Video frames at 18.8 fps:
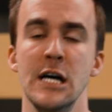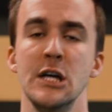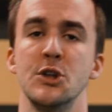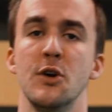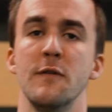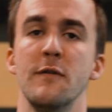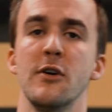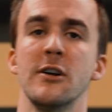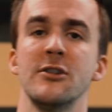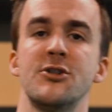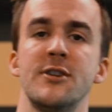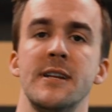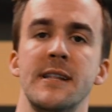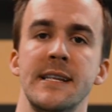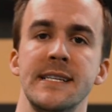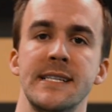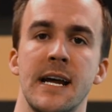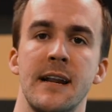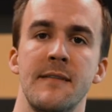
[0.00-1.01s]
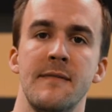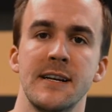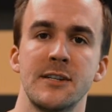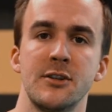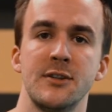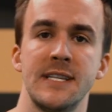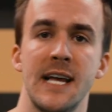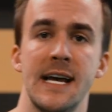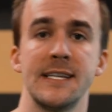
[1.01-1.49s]
So if you're interested in these kind of
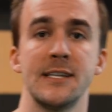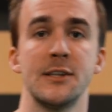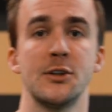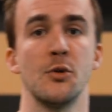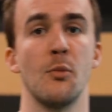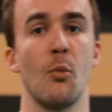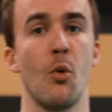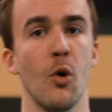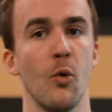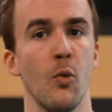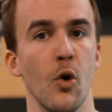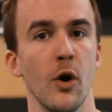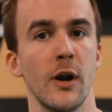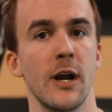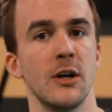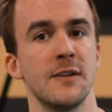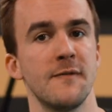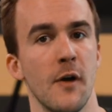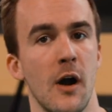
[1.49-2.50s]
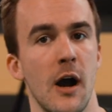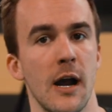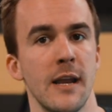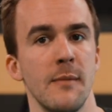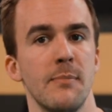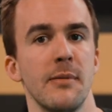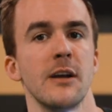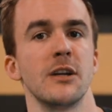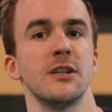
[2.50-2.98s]
exercises or more workouts for
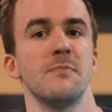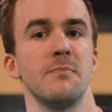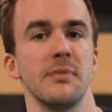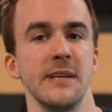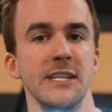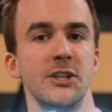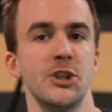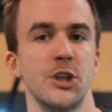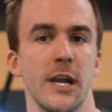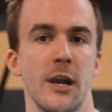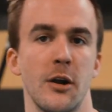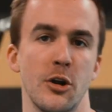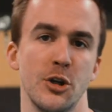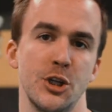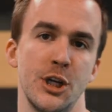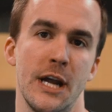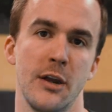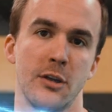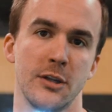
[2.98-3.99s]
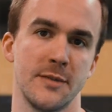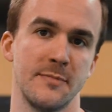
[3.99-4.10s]
hockey players, please check out our channel and